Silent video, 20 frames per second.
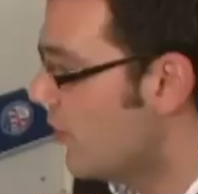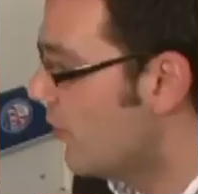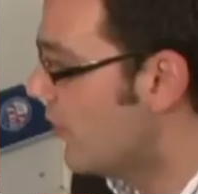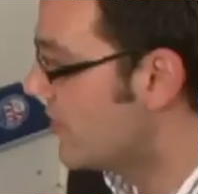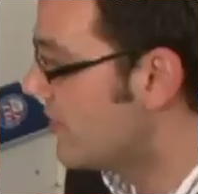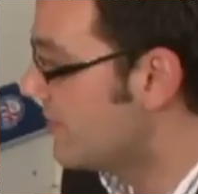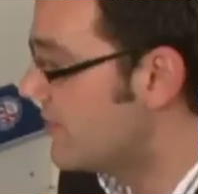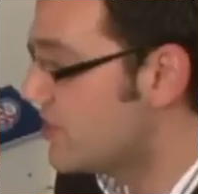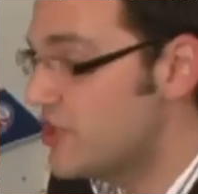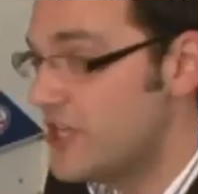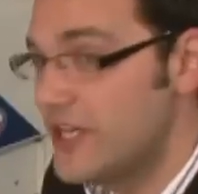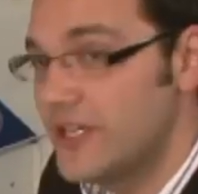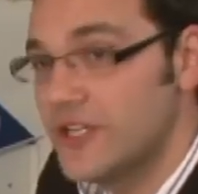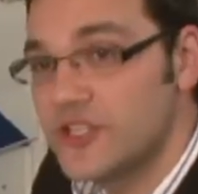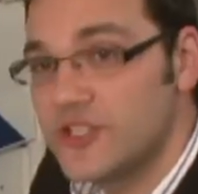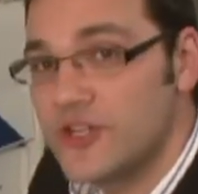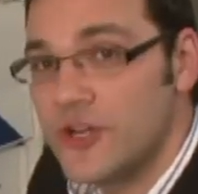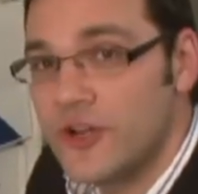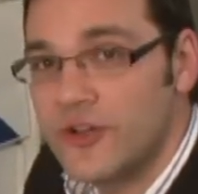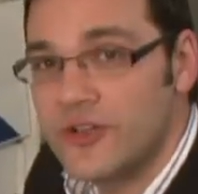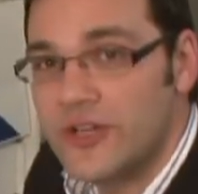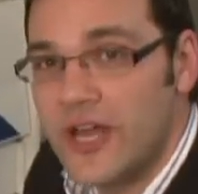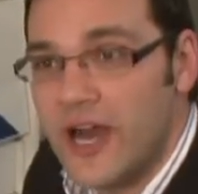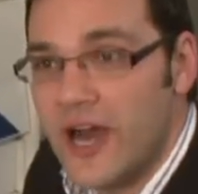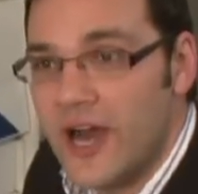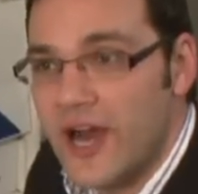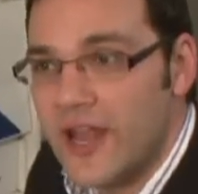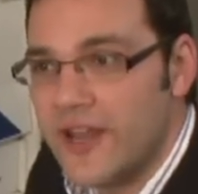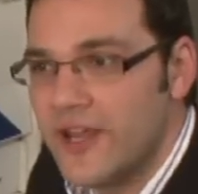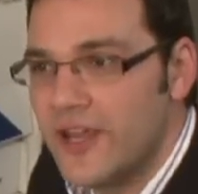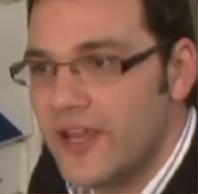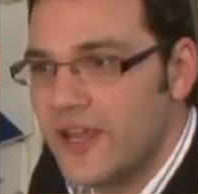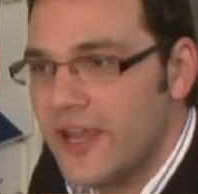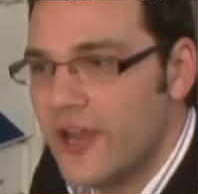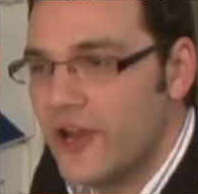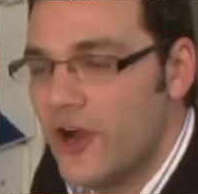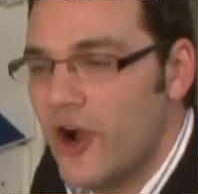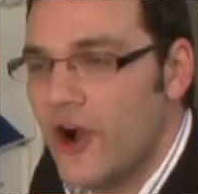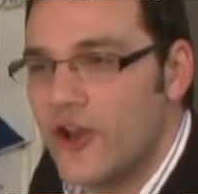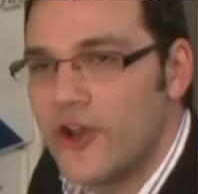When the machine is turned on,
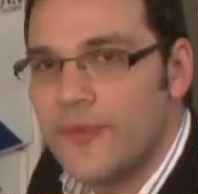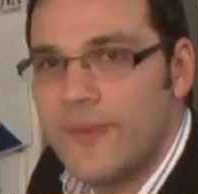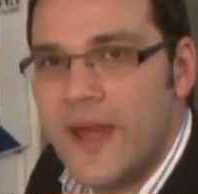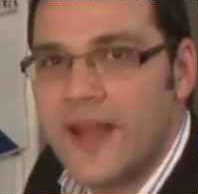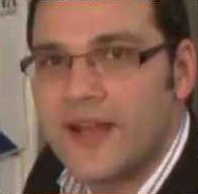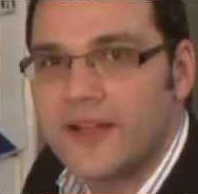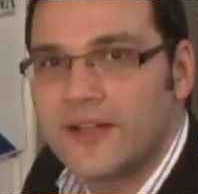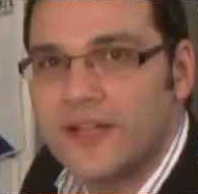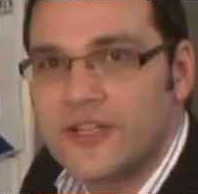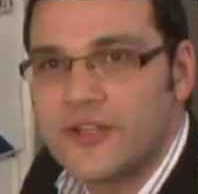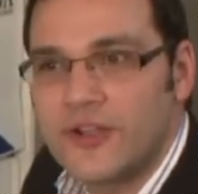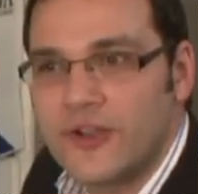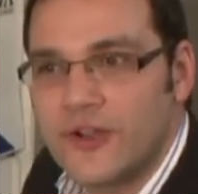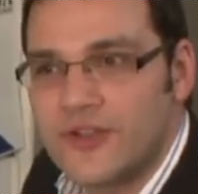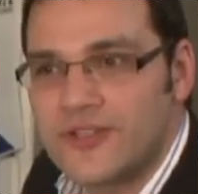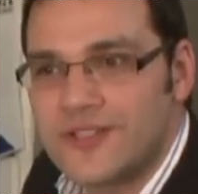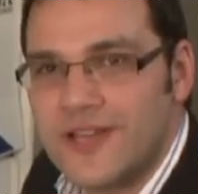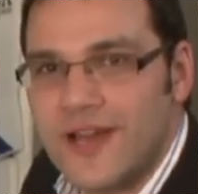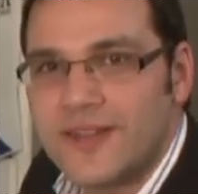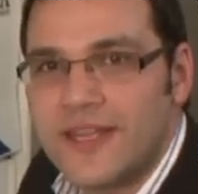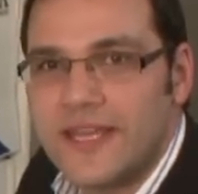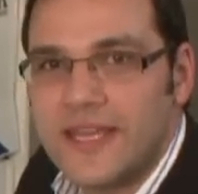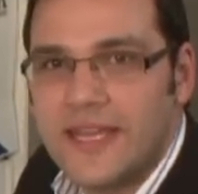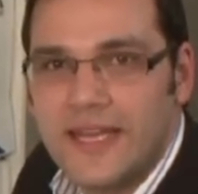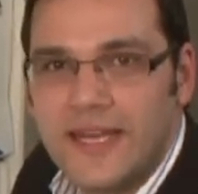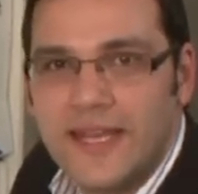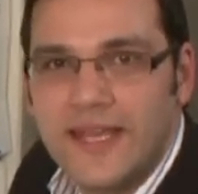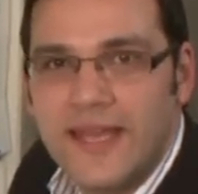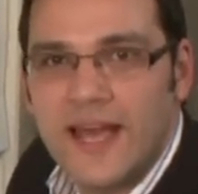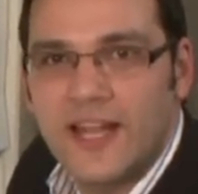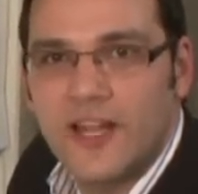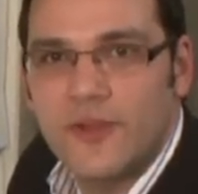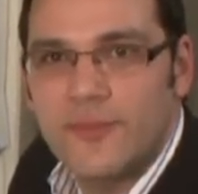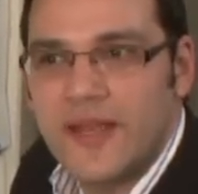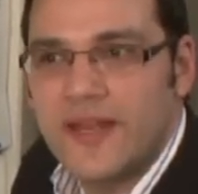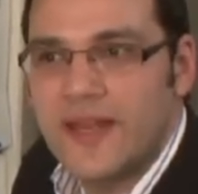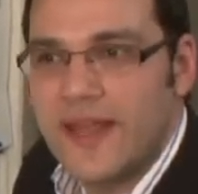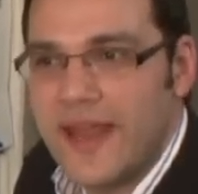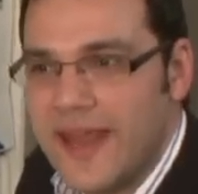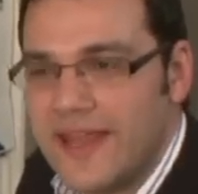it automatically turns on the heating
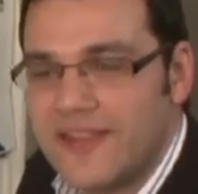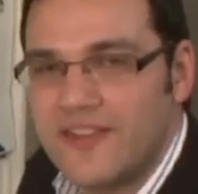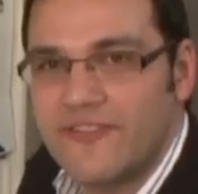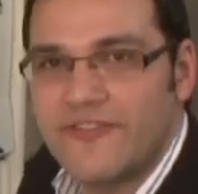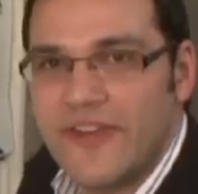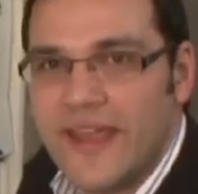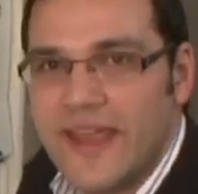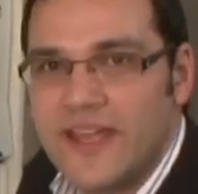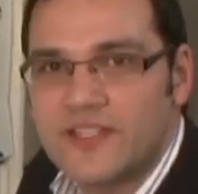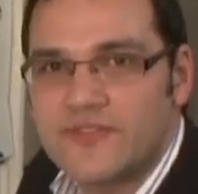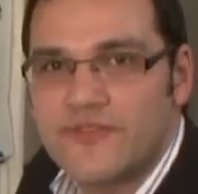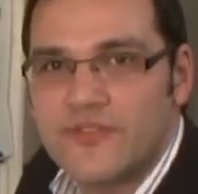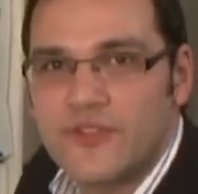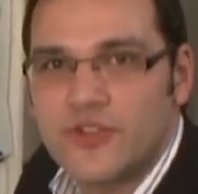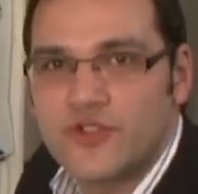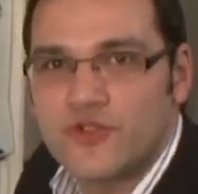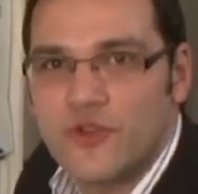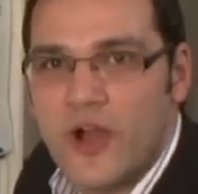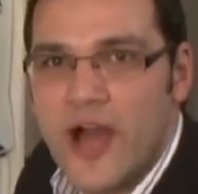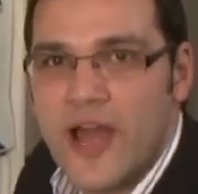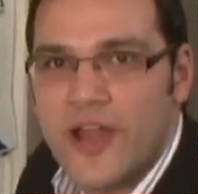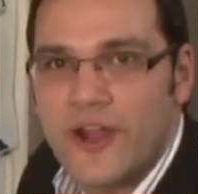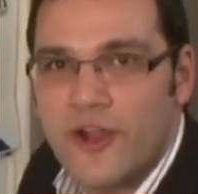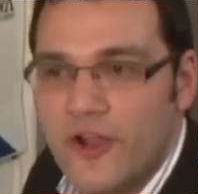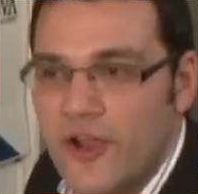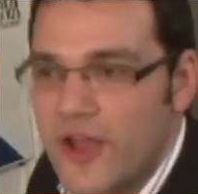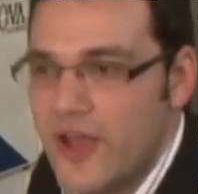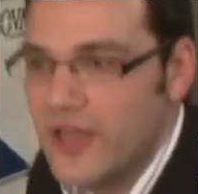element and the fans for the dryer,